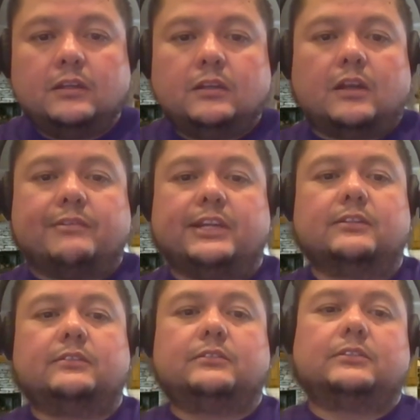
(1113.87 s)
I
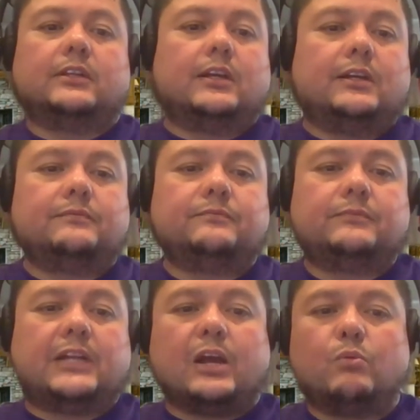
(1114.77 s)
mean,
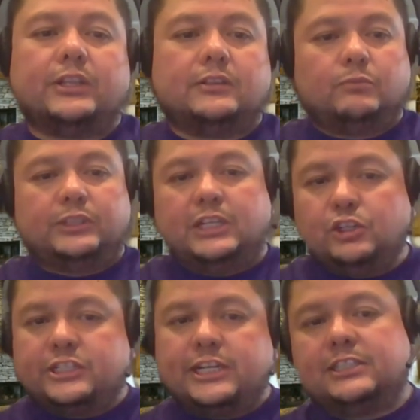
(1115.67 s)
now with the new
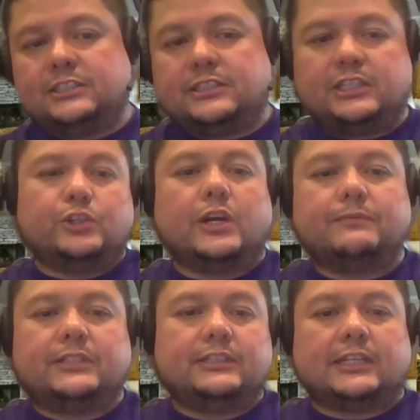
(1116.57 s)
changes and new
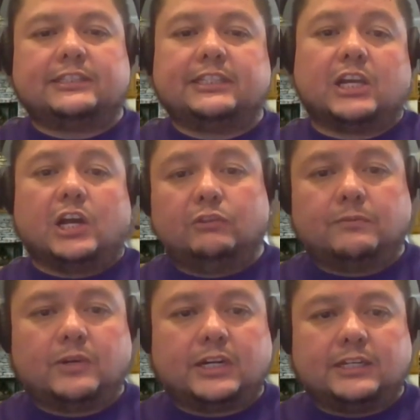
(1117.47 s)
updates, I think all of
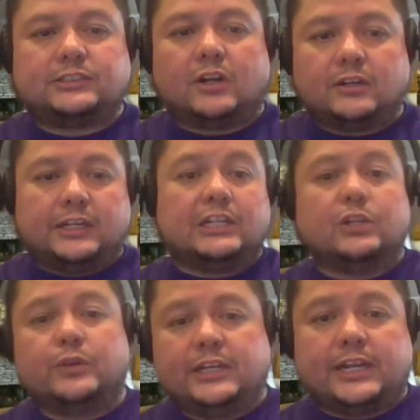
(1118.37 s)
them are going to start
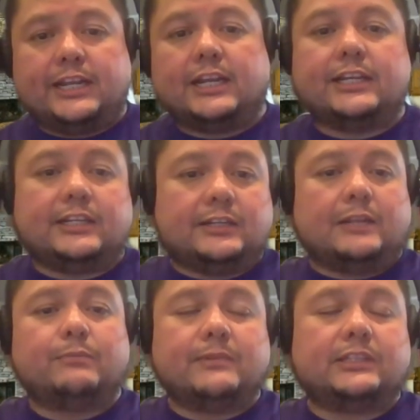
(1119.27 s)
including AI and
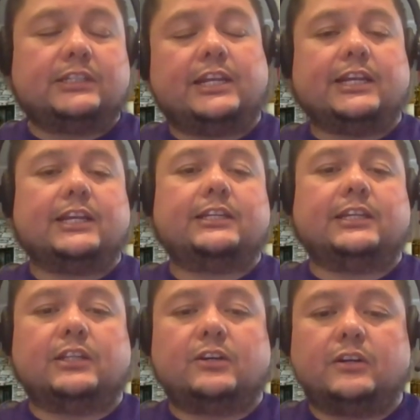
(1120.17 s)
implementing AI
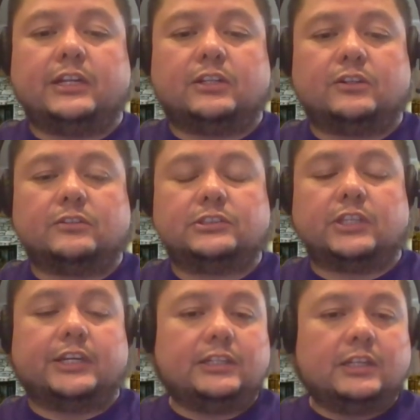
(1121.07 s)
in their
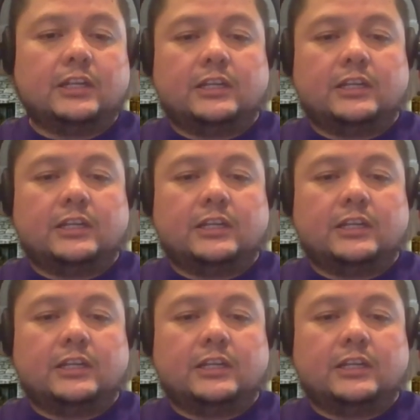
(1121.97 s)
study